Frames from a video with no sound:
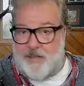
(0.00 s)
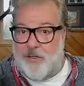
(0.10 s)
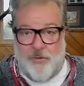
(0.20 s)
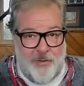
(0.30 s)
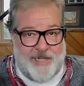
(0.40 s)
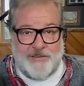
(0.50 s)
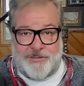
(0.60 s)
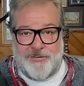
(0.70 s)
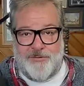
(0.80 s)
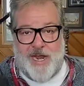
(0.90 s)
going
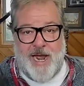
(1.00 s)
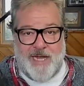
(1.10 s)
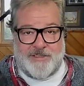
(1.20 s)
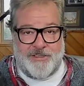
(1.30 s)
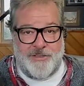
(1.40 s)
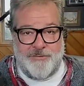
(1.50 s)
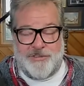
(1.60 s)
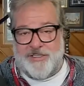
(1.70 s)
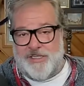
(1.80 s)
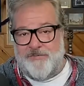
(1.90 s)
to ask you
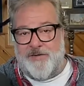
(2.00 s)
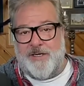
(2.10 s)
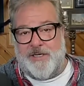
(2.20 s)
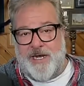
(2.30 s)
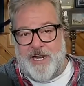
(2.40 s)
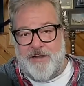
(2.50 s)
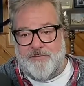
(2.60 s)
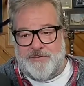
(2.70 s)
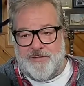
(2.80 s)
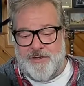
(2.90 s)
to give an
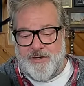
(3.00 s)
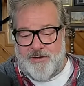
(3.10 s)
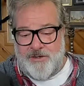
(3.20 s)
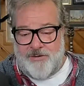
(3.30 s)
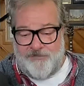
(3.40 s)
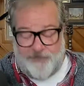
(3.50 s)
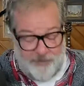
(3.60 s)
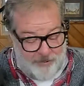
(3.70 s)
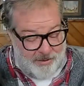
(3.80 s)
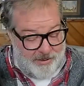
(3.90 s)
account
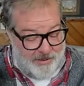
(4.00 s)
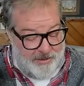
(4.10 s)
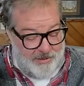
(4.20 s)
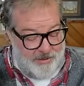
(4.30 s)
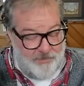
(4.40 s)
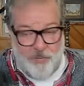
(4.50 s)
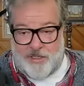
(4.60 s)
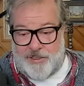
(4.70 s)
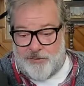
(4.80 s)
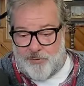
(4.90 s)
for
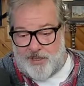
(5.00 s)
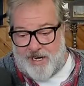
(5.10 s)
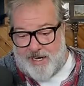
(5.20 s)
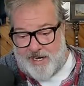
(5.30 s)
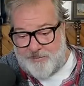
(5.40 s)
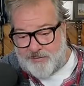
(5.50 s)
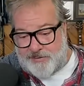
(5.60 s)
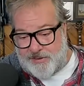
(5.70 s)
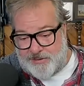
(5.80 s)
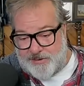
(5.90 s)
what you were able
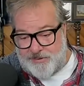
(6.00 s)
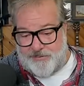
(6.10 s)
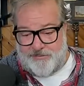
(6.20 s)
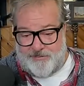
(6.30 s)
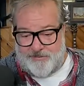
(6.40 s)
to do.